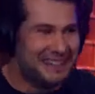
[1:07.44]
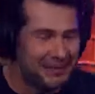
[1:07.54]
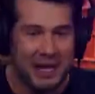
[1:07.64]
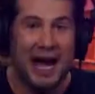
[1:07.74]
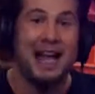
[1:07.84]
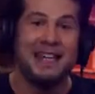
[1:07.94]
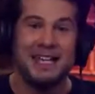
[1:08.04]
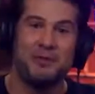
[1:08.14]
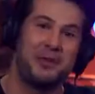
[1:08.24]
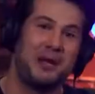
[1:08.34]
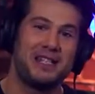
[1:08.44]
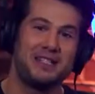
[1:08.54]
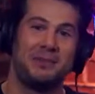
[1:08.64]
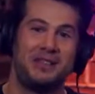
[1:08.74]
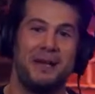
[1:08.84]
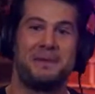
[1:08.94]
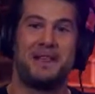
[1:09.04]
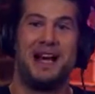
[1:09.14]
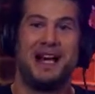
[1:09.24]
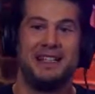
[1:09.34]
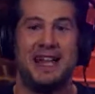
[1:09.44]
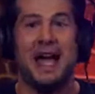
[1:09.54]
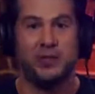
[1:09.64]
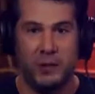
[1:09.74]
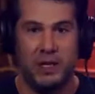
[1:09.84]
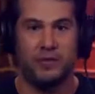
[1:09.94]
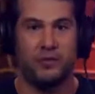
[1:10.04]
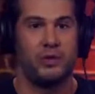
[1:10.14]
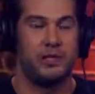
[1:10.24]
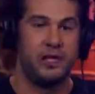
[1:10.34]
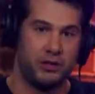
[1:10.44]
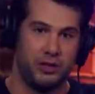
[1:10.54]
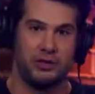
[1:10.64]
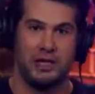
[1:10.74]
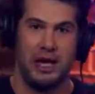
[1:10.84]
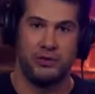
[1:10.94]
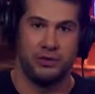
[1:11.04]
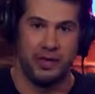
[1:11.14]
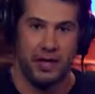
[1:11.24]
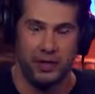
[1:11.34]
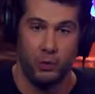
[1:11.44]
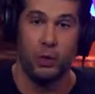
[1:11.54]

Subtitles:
Some context before we get some clips. Last week, of course, the Young Turks announced, the